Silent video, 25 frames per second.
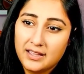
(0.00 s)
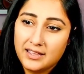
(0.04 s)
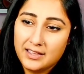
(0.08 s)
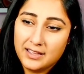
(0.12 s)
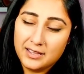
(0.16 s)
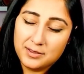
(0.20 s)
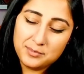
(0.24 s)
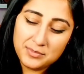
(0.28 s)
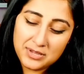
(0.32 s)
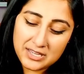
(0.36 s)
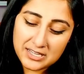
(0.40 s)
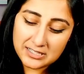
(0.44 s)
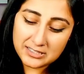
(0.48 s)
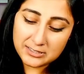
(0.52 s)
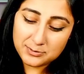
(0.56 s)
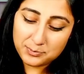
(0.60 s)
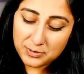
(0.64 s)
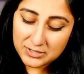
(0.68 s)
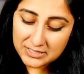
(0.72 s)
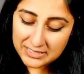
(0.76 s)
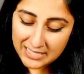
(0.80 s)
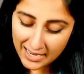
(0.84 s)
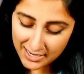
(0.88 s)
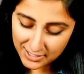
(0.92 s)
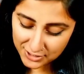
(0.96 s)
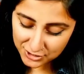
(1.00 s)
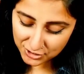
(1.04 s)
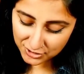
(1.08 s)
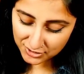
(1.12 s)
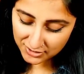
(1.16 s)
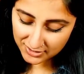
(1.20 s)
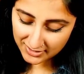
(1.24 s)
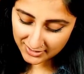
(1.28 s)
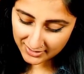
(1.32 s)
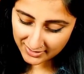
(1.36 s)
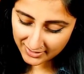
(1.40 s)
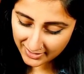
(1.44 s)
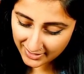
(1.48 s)
It means
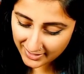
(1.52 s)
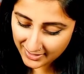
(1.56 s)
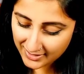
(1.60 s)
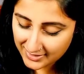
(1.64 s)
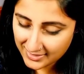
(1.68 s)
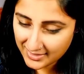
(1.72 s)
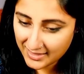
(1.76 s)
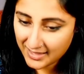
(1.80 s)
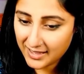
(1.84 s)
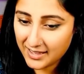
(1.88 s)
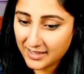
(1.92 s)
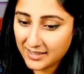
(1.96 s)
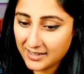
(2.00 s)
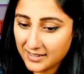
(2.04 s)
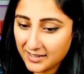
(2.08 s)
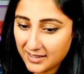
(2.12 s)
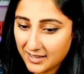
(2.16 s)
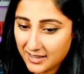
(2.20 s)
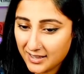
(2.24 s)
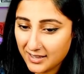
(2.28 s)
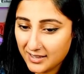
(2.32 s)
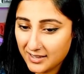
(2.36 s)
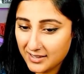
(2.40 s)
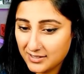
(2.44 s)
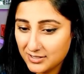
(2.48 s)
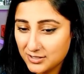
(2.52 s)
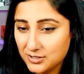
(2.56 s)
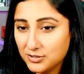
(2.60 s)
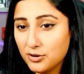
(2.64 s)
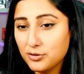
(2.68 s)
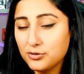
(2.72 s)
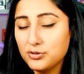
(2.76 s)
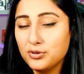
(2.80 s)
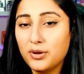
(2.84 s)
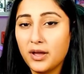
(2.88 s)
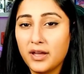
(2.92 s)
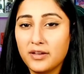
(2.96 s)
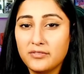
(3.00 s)
potentially that,
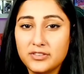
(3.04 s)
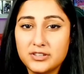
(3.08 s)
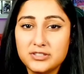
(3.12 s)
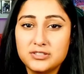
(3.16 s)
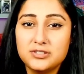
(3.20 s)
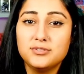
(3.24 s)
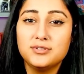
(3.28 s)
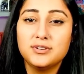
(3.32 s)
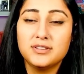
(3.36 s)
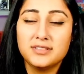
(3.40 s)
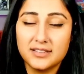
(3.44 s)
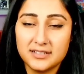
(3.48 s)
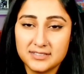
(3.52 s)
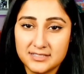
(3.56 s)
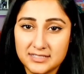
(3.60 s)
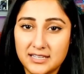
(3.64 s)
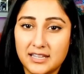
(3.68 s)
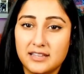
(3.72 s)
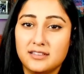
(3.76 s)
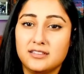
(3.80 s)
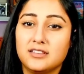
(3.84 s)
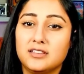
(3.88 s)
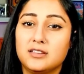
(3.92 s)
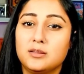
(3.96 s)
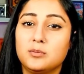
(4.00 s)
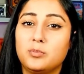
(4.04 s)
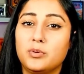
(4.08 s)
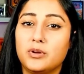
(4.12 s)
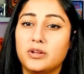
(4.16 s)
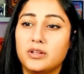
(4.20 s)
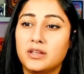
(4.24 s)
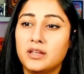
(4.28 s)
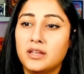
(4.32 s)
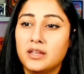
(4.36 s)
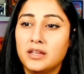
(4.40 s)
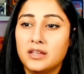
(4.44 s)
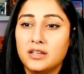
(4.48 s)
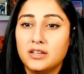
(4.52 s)
you have this unit that's scaling,
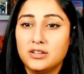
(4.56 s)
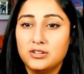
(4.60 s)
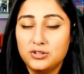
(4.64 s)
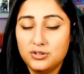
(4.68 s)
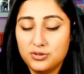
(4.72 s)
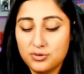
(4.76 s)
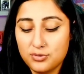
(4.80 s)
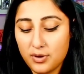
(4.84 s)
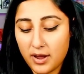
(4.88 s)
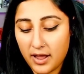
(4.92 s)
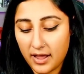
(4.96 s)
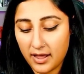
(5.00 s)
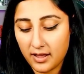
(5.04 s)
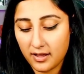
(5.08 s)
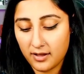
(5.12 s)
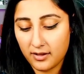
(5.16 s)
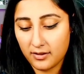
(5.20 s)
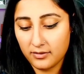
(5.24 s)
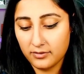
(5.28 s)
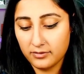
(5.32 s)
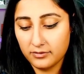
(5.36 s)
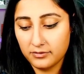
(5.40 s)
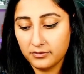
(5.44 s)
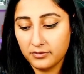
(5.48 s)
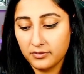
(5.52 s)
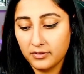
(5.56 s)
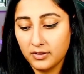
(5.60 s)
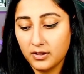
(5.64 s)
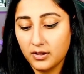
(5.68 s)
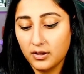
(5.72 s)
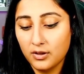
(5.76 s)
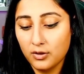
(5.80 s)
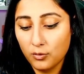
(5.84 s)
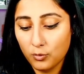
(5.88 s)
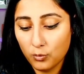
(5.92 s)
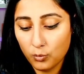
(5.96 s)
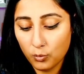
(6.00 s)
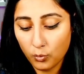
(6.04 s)
but you have
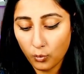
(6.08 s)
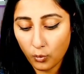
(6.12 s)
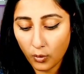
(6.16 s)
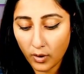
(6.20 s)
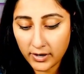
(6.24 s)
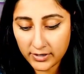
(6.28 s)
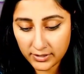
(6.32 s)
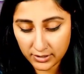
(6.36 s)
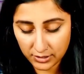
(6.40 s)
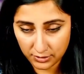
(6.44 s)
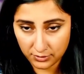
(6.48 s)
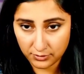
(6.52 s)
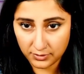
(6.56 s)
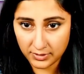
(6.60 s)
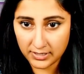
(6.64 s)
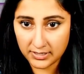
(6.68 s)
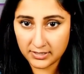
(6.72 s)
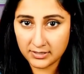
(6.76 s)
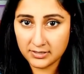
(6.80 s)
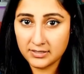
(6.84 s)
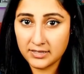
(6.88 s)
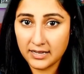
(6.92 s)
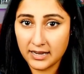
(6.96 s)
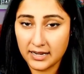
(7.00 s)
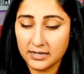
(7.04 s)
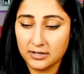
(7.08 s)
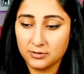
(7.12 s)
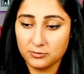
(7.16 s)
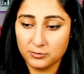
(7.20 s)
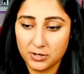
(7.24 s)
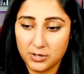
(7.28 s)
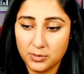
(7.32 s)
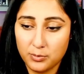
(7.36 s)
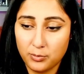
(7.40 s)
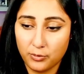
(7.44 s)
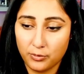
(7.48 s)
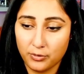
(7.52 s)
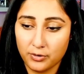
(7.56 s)
1 unit getting
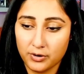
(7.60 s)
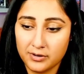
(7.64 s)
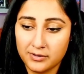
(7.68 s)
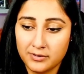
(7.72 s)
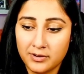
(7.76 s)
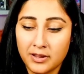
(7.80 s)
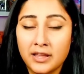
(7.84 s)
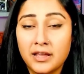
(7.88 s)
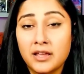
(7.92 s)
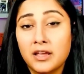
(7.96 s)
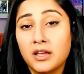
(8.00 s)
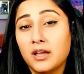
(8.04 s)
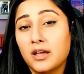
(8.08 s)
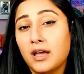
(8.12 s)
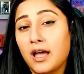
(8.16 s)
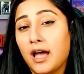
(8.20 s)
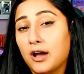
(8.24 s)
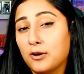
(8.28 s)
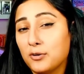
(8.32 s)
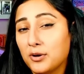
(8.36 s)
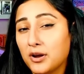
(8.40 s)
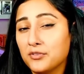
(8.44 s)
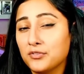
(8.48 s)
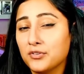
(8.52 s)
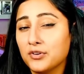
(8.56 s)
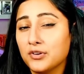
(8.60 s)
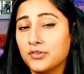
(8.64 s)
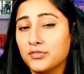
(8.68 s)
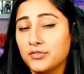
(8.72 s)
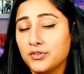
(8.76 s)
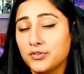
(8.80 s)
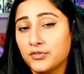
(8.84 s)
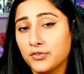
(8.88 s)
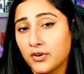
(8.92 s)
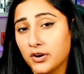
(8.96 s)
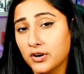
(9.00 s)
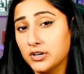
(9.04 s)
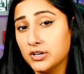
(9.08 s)
reborn. However, if
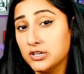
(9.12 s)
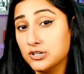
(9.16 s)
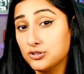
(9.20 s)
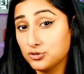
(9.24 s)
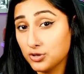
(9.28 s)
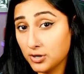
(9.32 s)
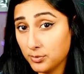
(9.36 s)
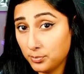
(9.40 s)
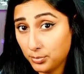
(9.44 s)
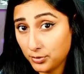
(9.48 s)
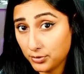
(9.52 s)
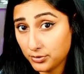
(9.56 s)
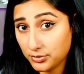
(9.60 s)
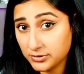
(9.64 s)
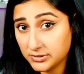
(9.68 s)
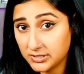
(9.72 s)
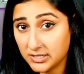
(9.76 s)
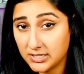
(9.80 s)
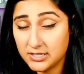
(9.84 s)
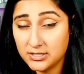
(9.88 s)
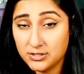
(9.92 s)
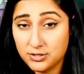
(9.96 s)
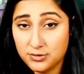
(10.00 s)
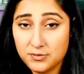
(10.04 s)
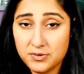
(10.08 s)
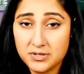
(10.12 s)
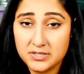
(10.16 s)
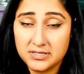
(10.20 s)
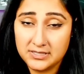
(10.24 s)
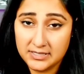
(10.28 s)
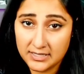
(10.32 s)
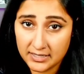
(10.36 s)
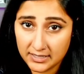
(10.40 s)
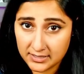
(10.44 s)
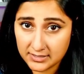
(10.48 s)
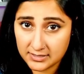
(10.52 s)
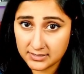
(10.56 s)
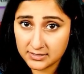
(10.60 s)
you've already tripled into a
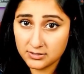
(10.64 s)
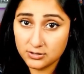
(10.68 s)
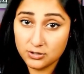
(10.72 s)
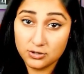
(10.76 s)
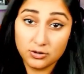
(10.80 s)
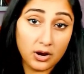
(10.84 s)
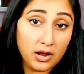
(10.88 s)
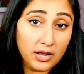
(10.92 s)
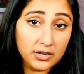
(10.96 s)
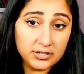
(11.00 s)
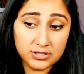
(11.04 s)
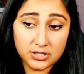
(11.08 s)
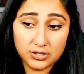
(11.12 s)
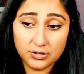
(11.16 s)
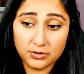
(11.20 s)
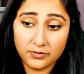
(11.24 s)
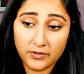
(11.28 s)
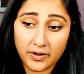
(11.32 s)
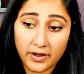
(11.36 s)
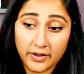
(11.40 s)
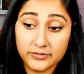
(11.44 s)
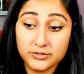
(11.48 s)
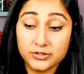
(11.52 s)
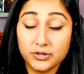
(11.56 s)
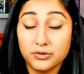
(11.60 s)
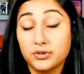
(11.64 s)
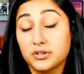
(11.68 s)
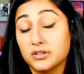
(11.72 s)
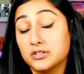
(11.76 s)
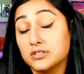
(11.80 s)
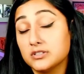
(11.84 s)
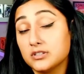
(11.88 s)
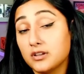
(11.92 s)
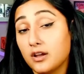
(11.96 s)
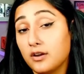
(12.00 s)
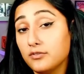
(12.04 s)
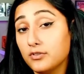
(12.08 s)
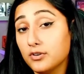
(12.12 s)
6, you're on tier 5, so you can
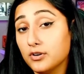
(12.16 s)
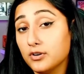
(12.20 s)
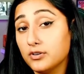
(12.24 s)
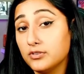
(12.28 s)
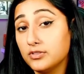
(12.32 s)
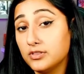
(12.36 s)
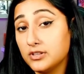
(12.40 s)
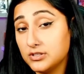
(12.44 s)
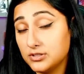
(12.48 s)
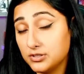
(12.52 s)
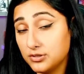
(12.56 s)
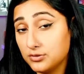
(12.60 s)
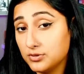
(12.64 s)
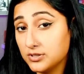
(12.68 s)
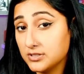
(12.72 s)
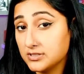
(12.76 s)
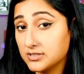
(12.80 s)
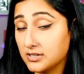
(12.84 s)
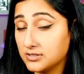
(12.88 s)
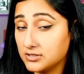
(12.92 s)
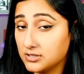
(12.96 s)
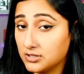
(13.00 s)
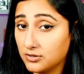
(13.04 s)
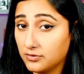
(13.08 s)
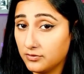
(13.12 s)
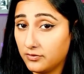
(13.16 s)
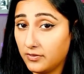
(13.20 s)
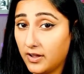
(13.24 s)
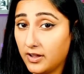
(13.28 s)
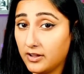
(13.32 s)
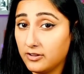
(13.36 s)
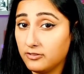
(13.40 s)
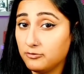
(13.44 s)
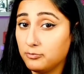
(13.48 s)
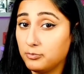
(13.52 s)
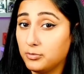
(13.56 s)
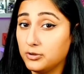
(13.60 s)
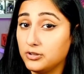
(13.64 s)
discover these units on tier
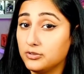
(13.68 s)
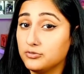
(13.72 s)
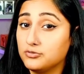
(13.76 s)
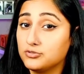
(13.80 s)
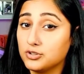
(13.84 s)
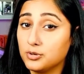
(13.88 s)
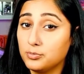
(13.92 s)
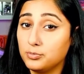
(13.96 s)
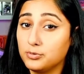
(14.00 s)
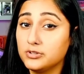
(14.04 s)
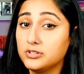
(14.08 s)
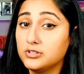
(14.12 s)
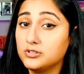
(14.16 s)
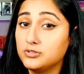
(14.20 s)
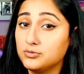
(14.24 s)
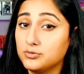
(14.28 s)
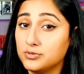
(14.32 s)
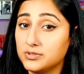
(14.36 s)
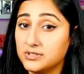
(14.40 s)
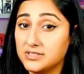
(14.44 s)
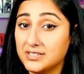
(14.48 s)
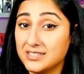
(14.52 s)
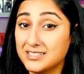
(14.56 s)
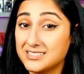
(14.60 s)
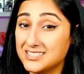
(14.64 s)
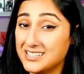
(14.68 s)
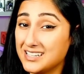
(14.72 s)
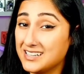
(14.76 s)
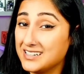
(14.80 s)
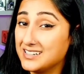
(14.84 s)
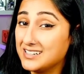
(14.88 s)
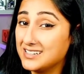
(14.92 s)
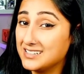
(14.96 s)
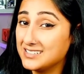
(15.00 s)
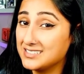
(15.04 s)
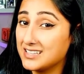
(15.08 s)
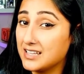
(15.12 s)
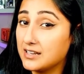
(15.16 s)
5, but you've tripled into a 6, and it
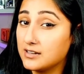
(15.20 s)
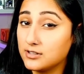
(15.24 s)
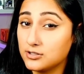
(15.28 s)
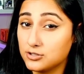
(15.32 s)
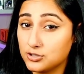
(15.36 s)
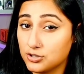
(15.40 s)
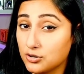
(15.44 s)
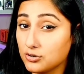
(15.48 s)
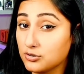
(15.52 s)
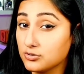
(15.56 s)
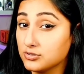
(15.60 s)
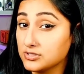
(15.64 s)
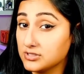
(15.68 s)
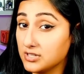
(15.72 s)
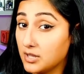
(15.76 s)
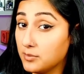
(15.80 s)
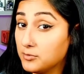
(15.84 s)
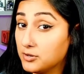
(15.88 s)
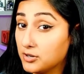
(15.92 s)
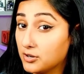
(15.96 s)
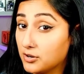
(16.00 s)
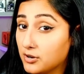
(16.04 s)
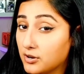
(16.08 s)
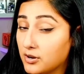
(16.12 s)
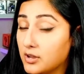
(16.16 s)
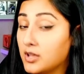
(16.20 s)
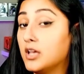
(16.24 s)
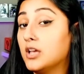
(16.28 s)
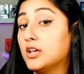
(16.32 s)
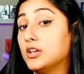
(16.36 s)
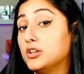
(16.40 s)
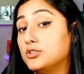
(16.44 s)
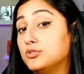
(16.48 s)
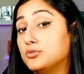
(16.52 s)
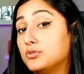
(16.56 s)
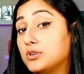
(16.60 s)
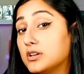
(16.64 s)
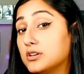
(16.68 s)
is that Eternal Summoner.
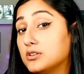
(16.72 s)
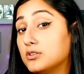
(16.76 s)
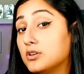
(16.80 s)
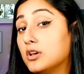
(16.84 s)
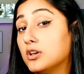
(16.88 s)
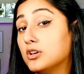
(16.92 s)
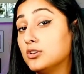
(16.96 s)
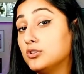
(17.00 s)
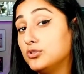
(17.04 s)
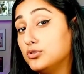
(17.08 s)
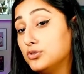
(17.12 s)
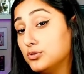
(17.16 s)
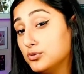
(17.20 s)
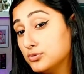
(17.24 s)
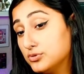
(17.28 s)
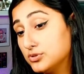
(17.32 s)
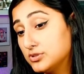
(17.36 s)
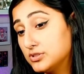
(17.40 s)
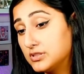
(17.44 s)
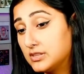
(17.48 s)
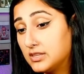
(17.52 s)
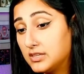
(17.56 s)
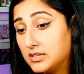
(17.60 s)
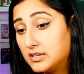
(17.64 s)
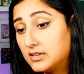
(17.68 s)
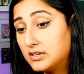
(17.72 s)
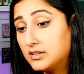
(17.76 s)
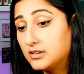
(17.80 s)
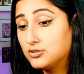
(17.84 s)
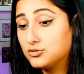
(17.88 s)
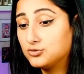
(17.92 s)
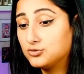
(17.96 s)
You can use the